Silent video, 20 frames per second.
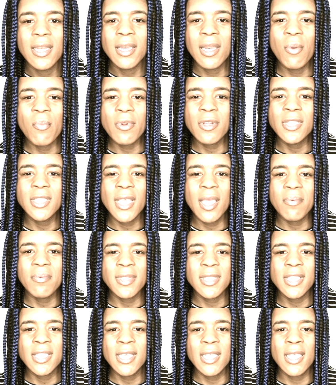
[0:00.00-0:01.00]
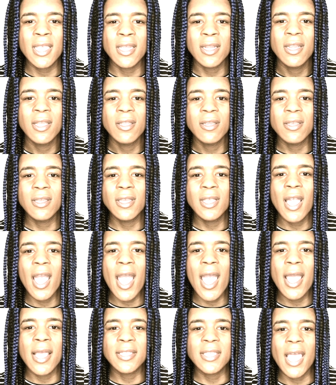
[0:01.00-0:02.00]
Number seventeen, you
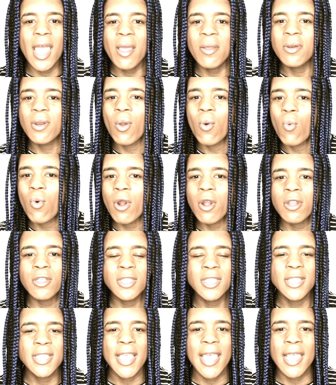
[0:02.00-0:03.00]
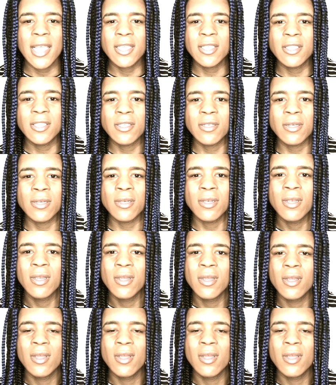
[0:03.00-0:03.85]
guys, I'm the worst texter.